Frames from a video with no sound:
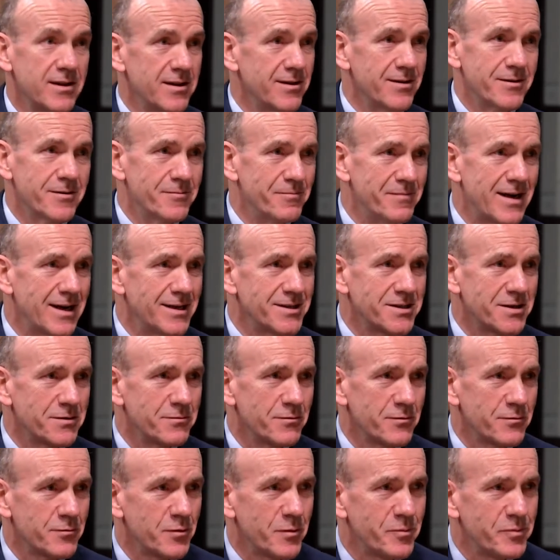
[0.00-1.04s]
you're a manager of
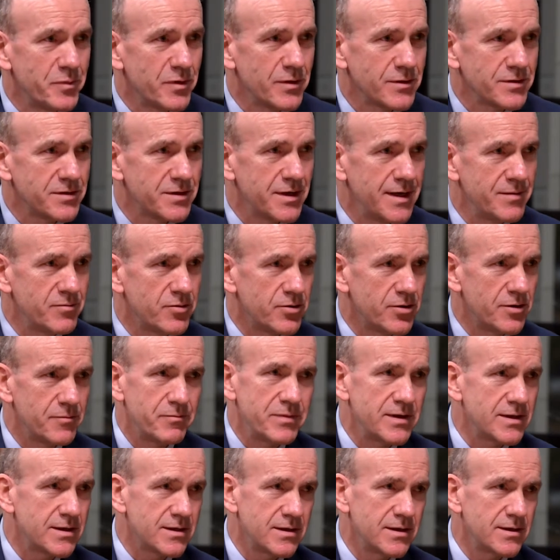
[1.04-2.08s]
a football team or a
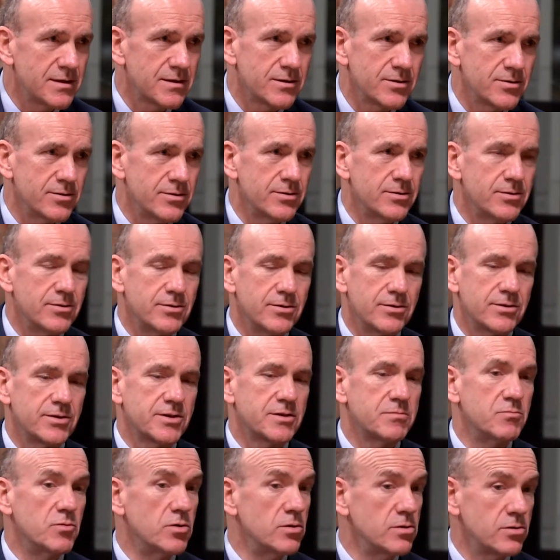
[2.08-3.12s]
business or, or a
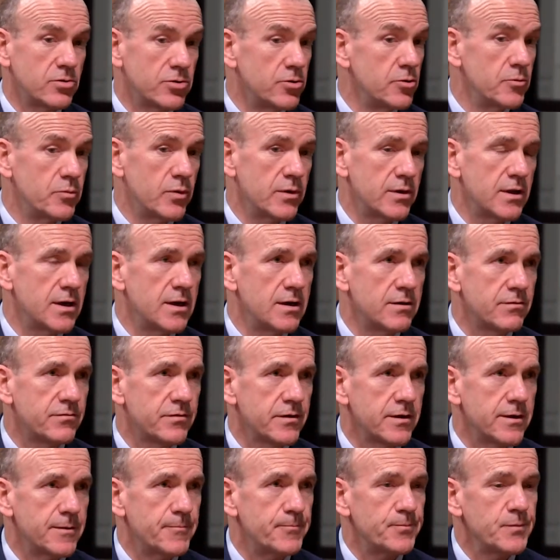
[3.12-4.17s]
small group within a
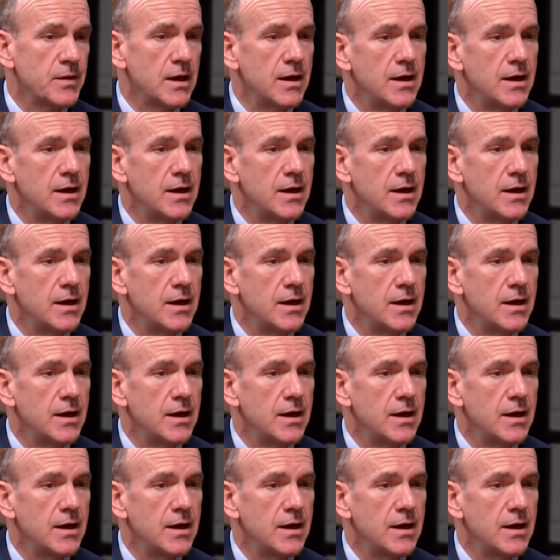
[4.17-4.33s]
firm.